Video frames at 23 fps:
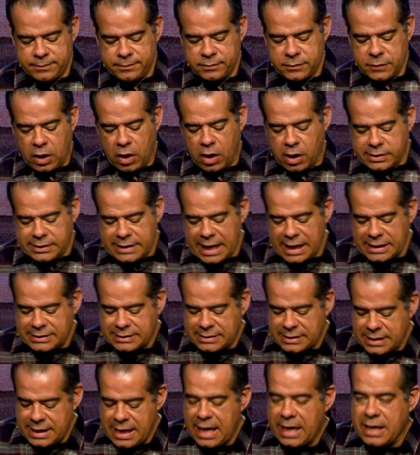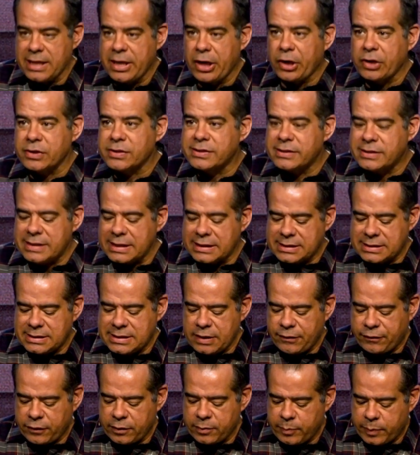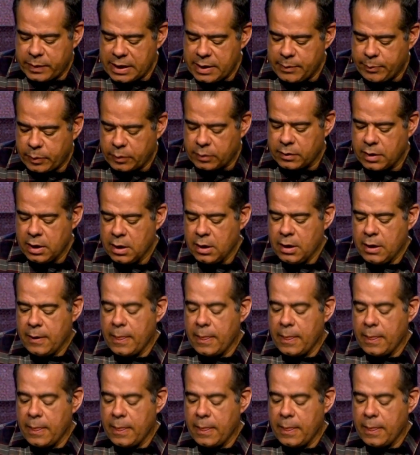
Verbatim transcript: In our text today, there are six different people,